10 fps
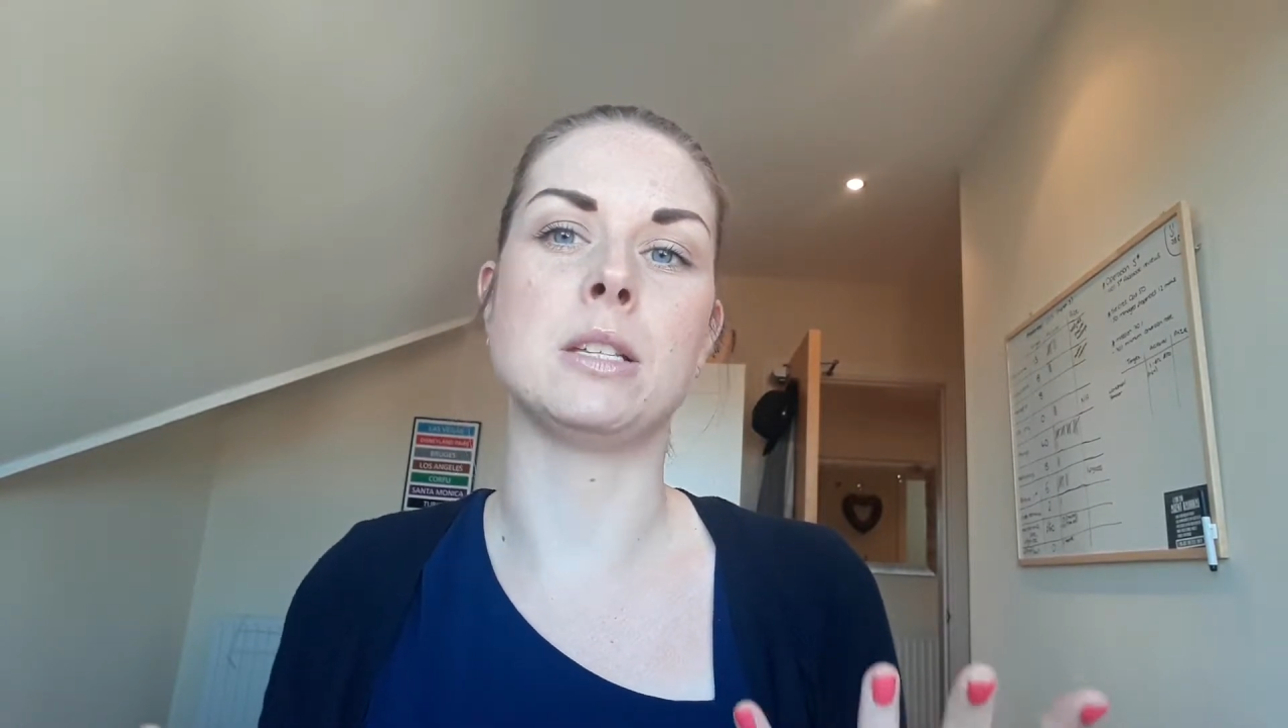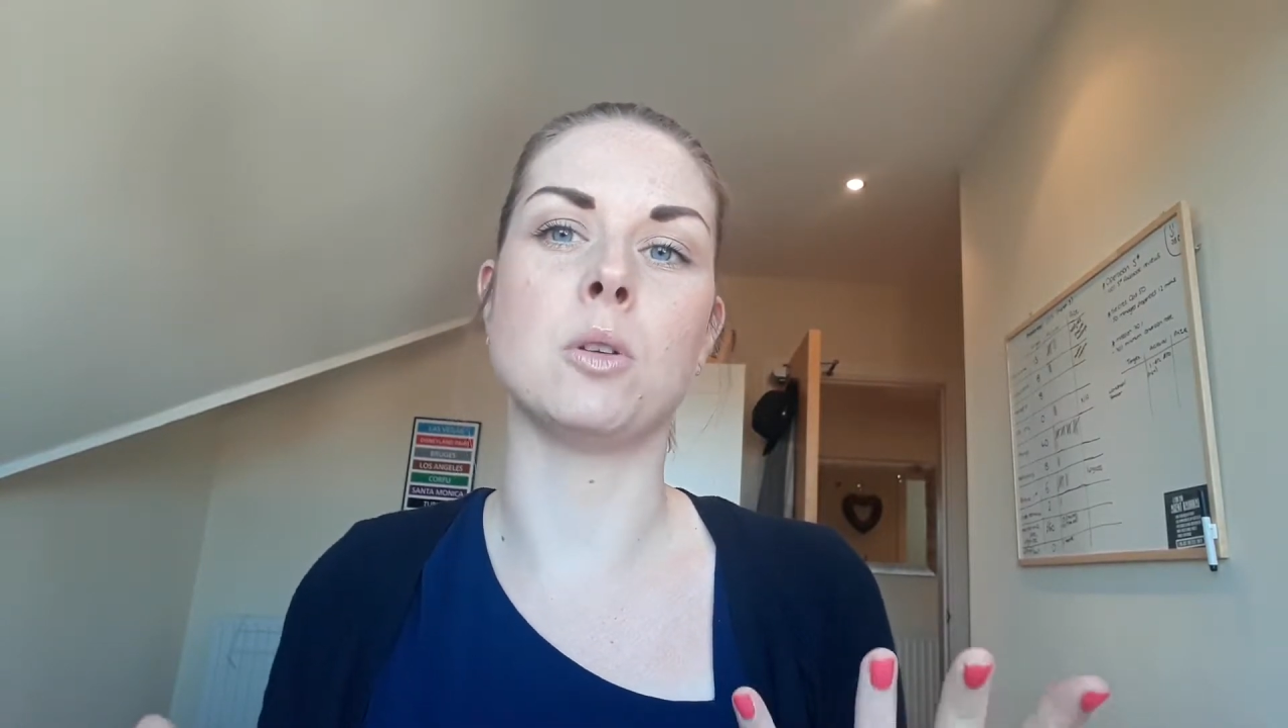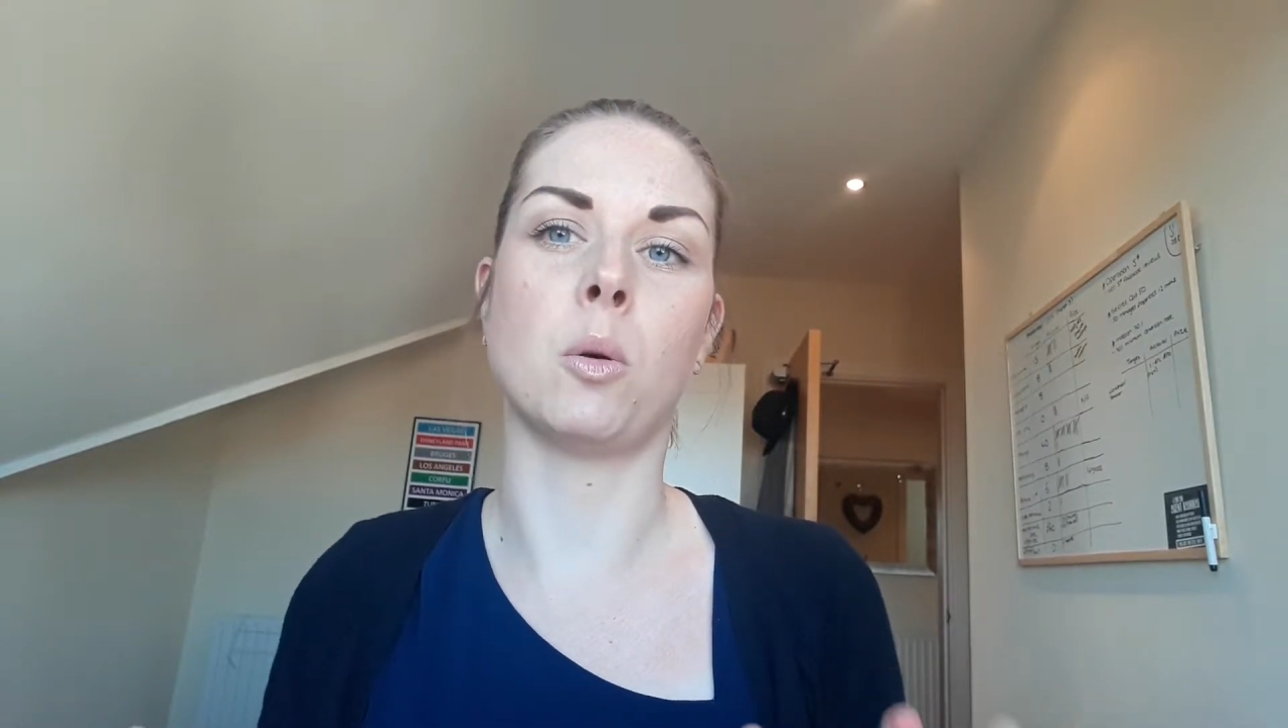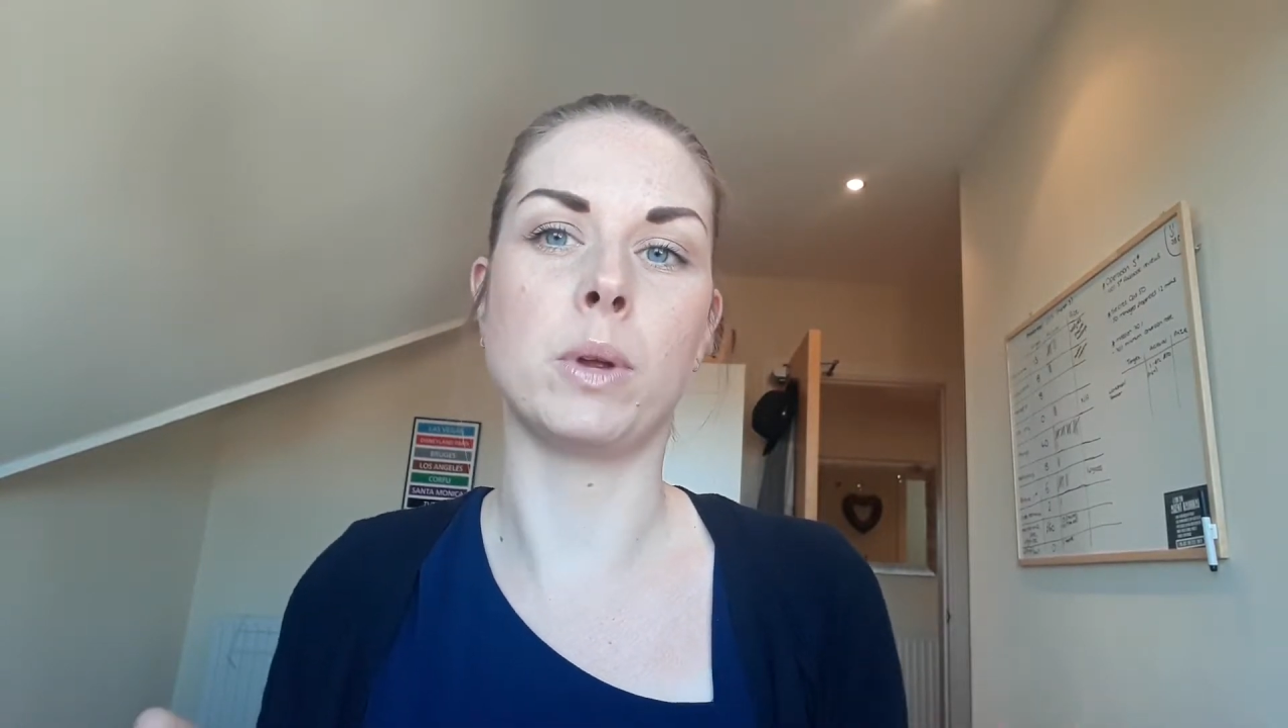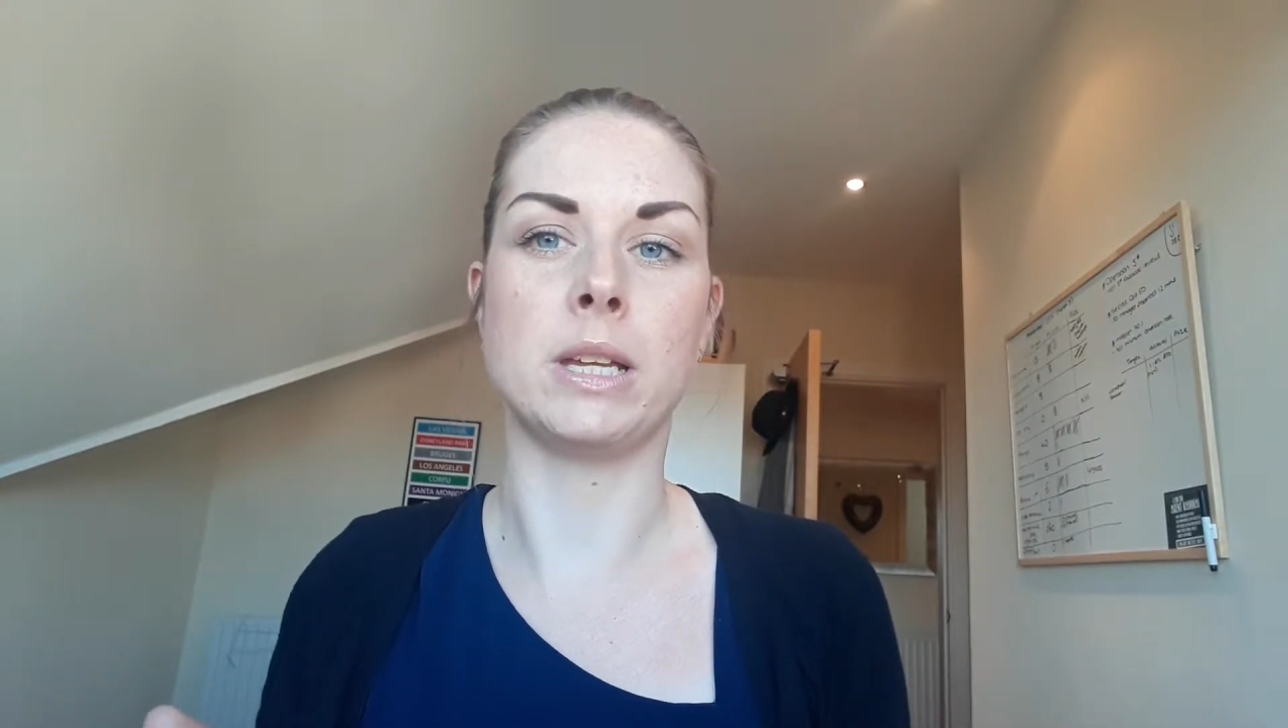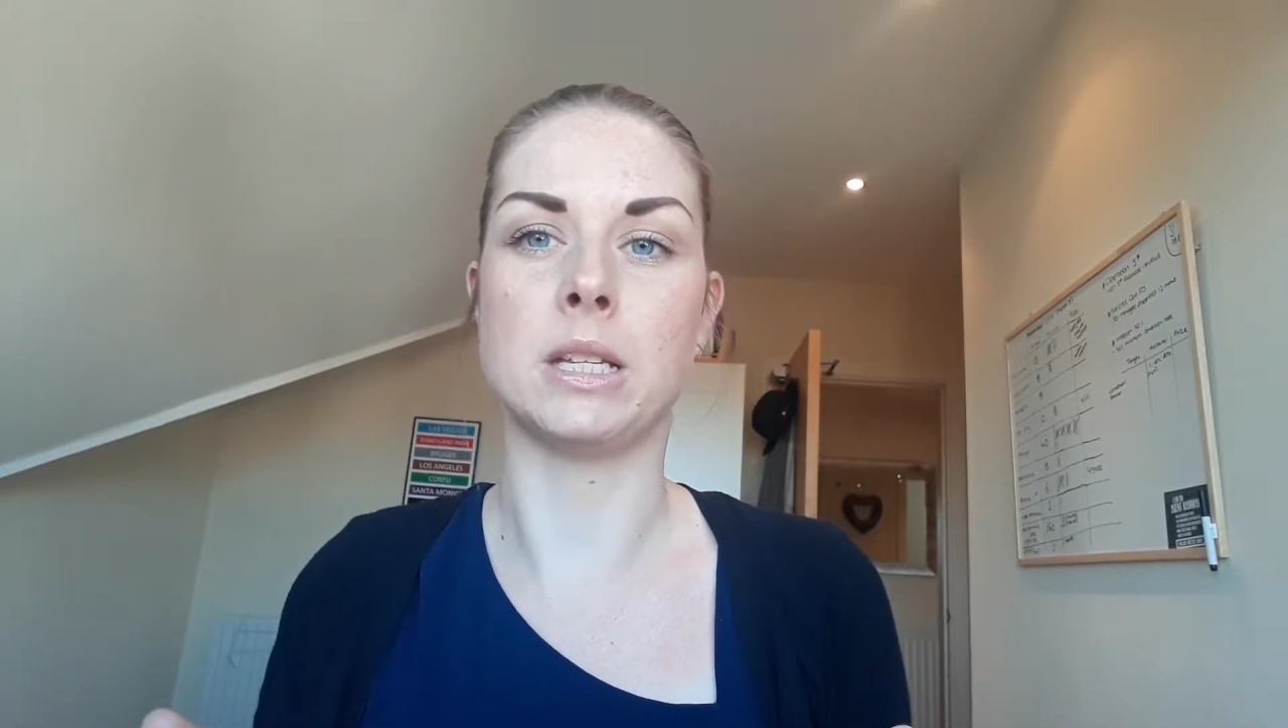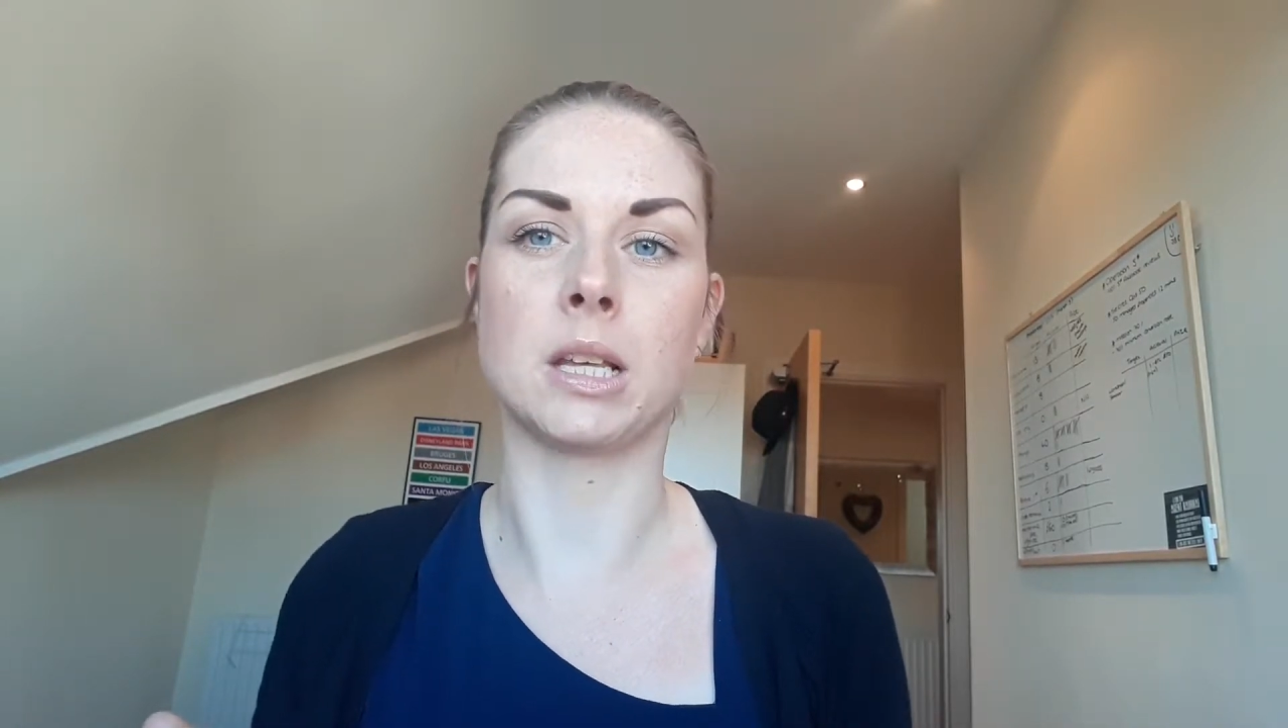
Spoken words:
knotweed in